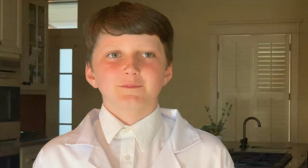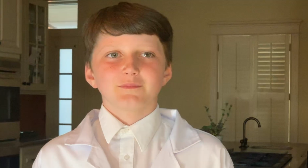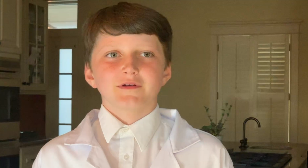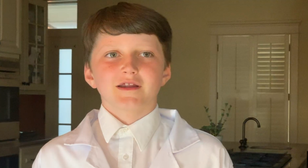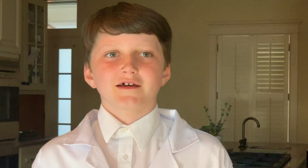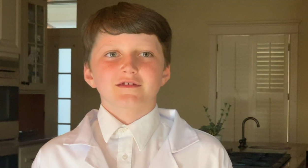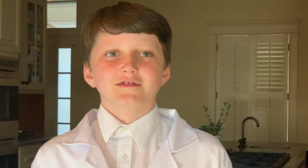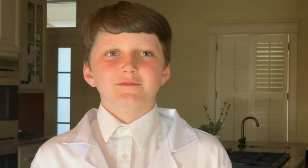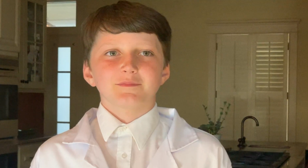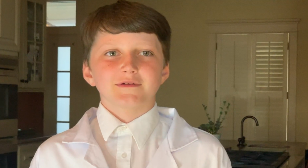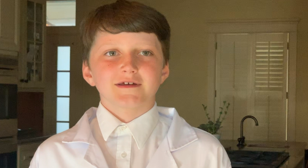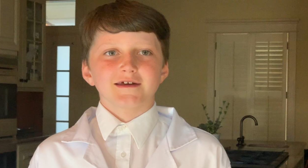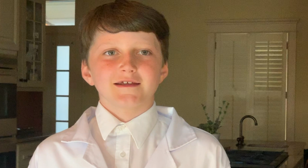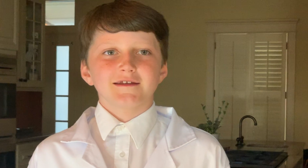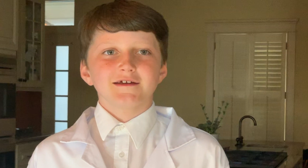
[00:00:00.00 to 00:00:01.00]
But as
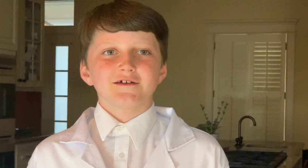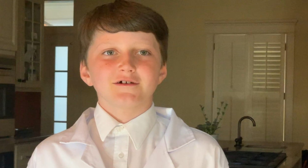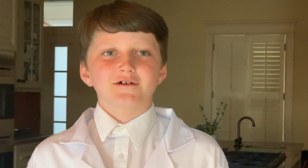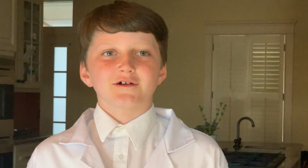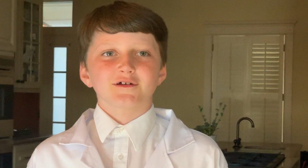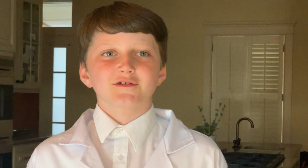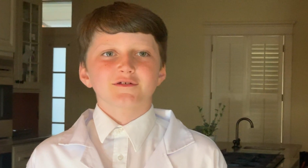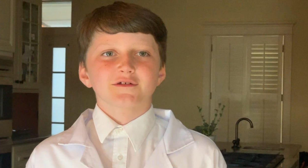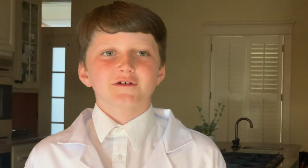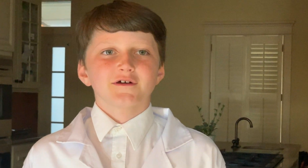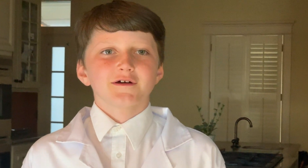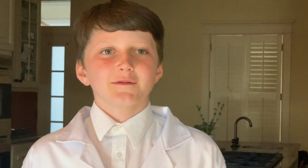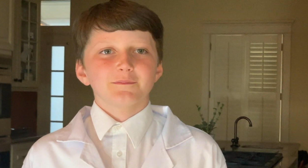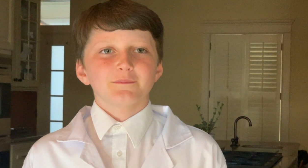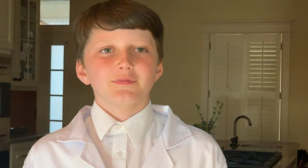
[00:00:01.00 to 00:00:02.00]
spaghetti cooks,
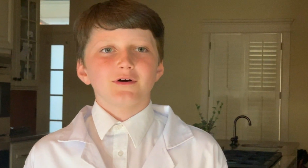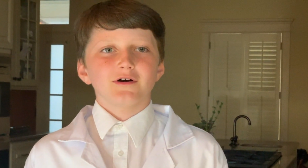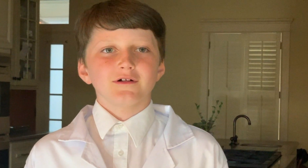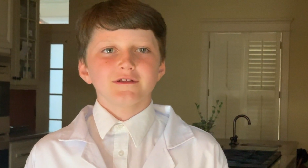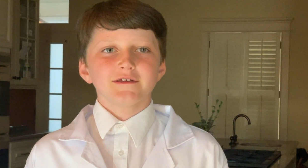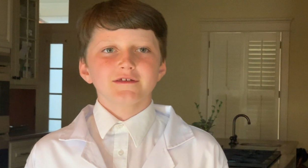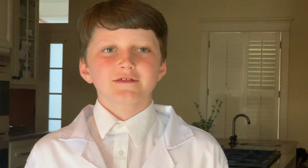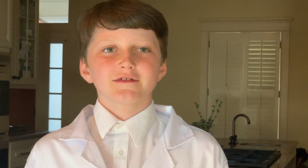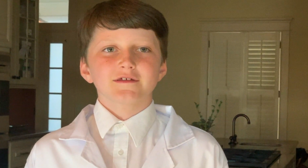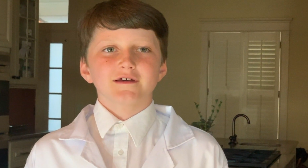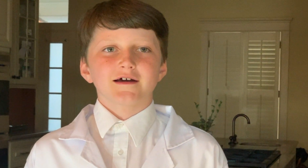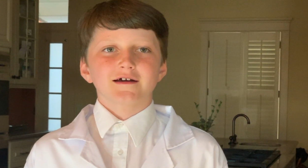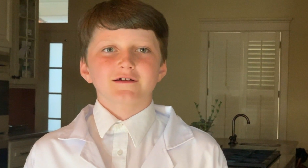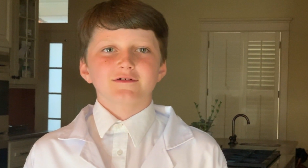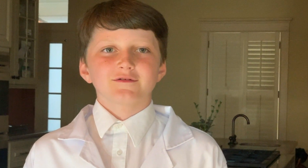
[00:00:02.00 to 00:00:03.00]

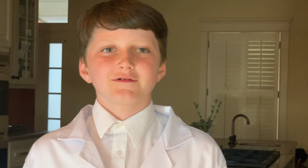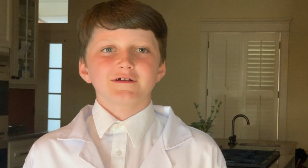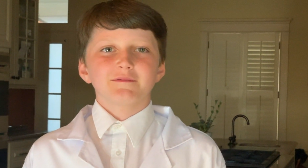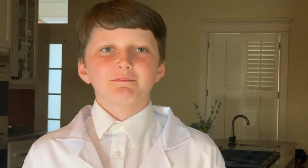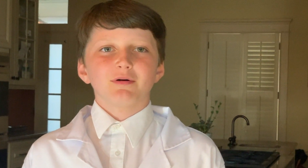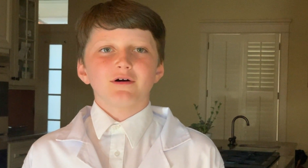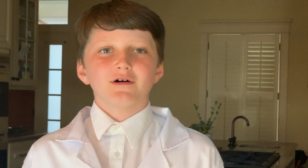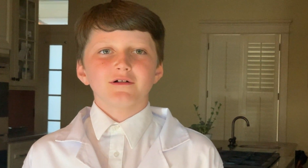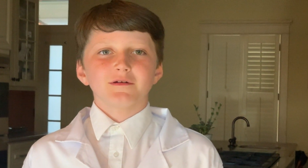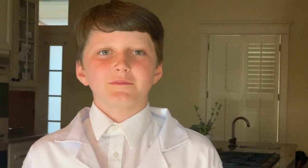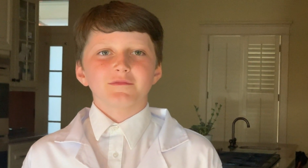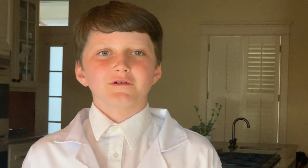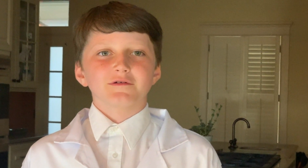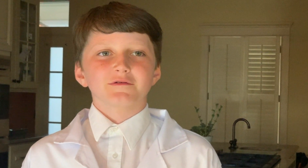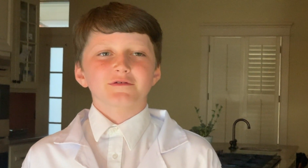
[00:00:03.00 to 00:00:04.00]
polysaccharide
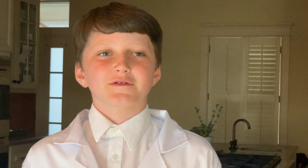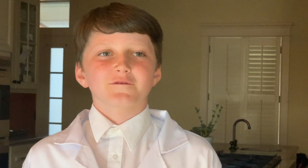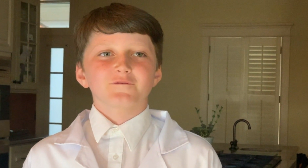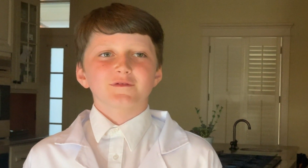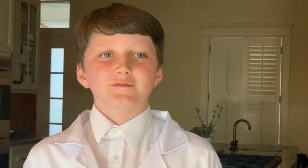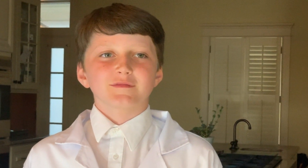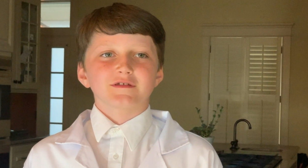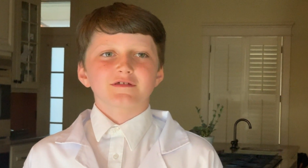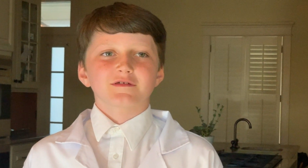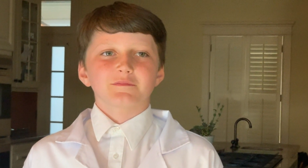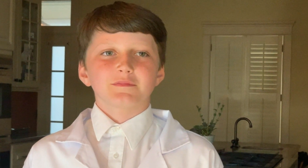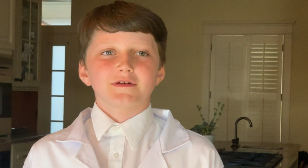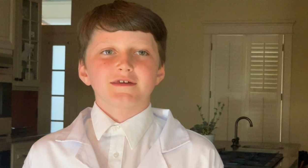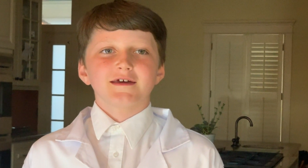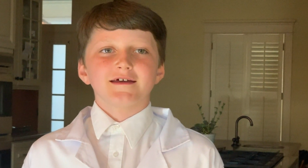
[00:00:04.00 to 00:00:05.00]
polymers from the
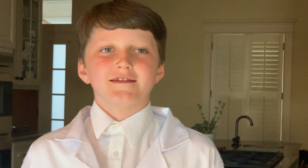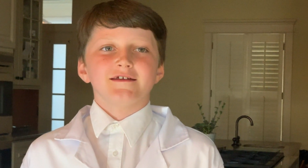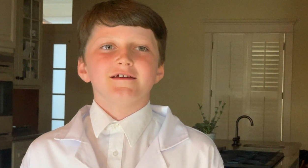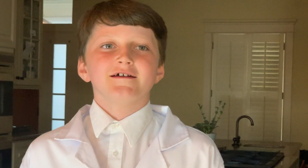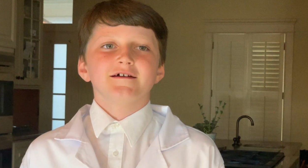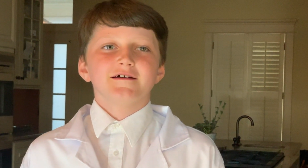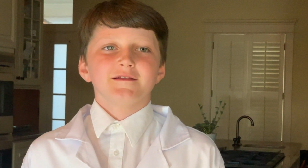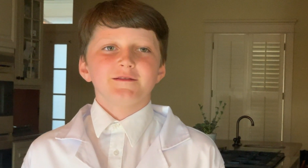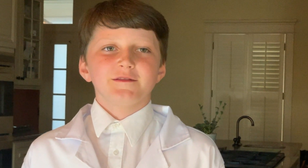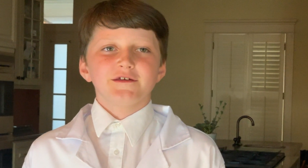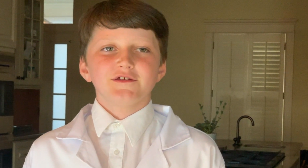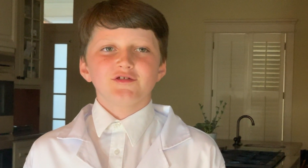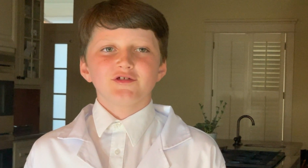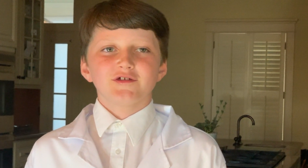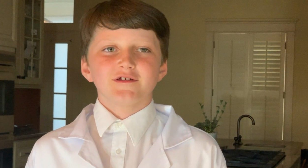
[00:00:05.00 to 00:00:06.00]
spaghetti
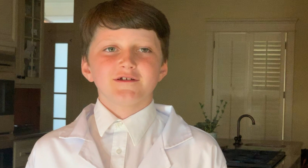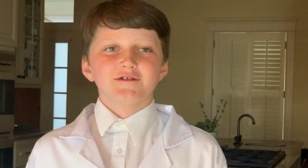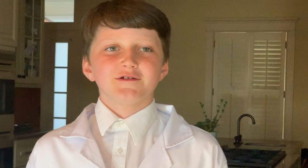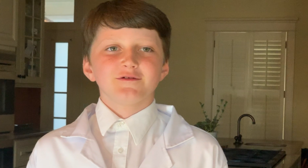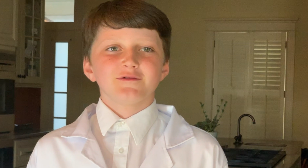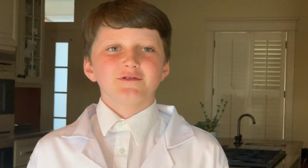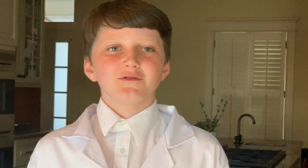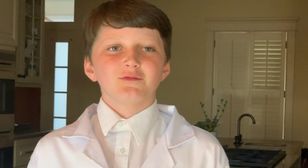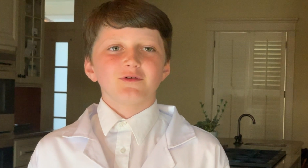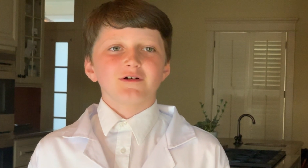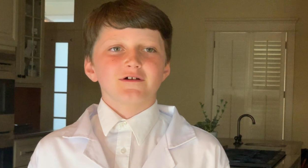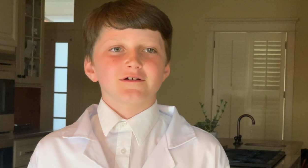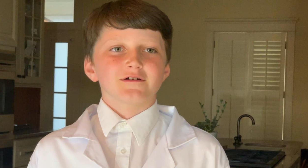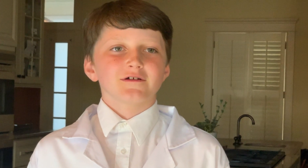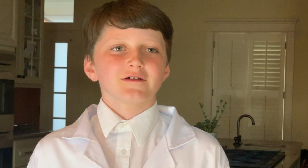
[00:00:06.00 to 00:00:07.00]
leach into the water.